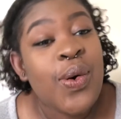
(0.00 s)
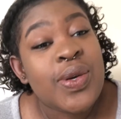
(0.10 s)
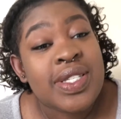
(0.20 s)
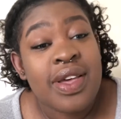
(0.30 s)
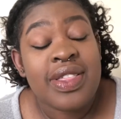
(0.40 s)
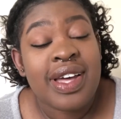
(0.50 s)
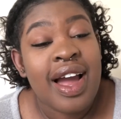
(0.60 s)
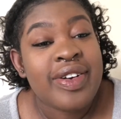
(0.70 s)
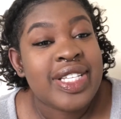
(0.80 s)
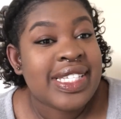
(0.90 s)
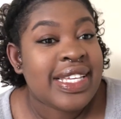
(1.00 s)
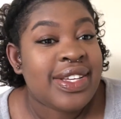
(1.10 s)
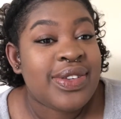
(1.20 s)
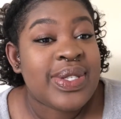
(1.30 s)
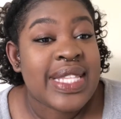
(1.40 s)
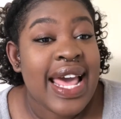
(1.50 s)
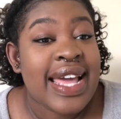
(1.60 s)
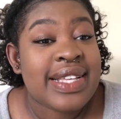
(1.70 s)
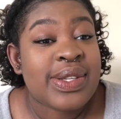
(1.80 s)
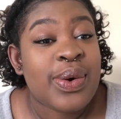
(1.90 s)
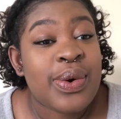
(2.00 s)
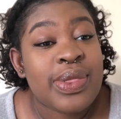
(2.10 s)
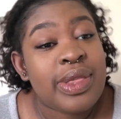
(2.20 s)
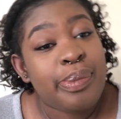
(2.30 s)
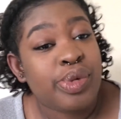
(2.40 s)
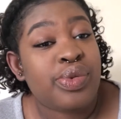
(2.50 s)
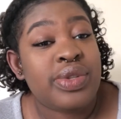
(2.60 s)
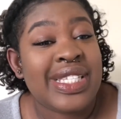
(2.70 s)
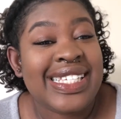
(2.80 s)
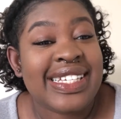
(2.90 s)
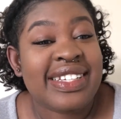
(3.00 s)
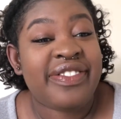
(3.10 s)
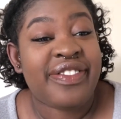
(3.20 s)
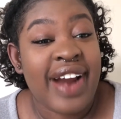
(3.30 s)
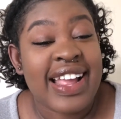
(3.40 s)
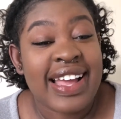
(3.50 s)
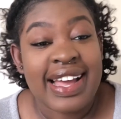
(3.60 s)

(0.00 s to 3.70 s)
Also, the currency used there is called the Burundian franc.